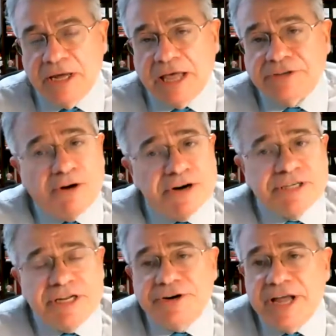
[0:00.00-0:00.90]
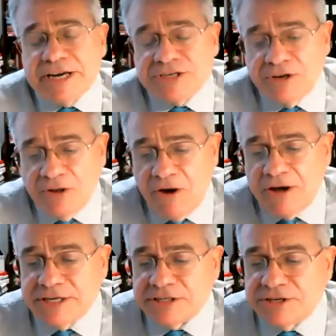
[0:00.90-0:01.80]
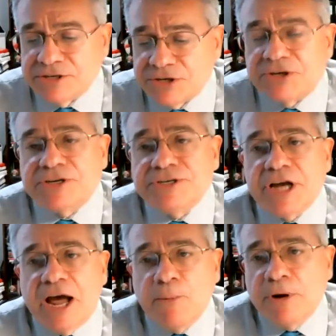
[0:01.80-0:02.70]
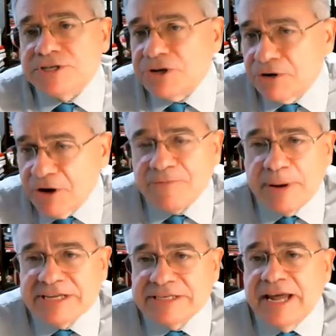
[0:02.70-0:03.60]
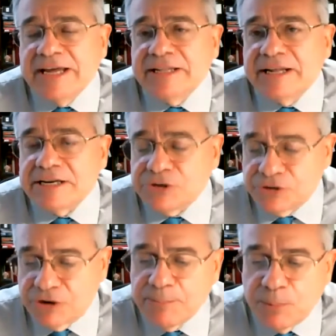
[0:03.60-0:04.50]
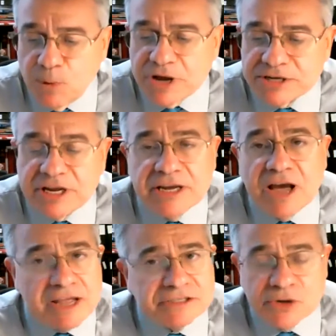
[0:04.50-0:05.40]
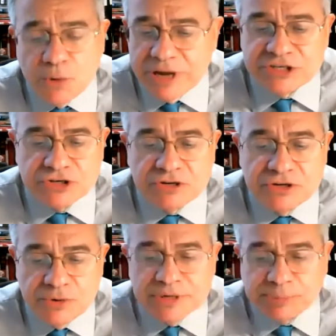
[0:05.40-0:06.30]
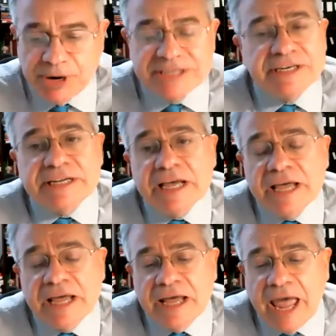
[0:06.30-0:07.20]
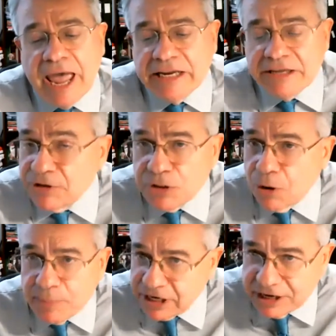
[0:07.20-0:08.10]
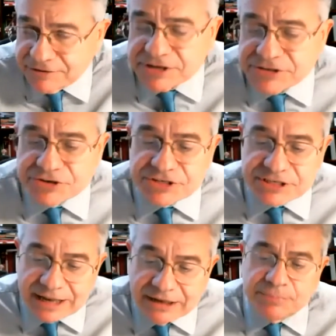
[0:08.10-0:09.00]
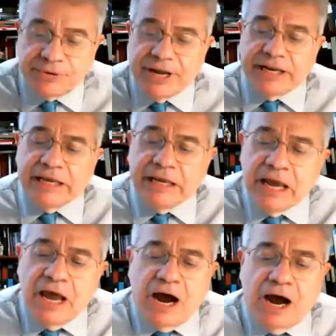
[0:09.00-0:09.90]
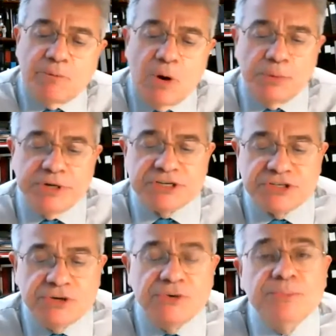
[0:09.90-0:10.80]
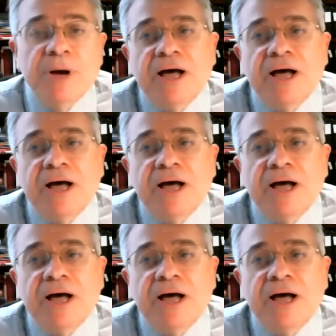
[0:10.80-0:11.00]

As far as international law is concerned, I want to start off by saying that uh, Trump was a consequential US president. And even though many of us are celebrating uh, what we assume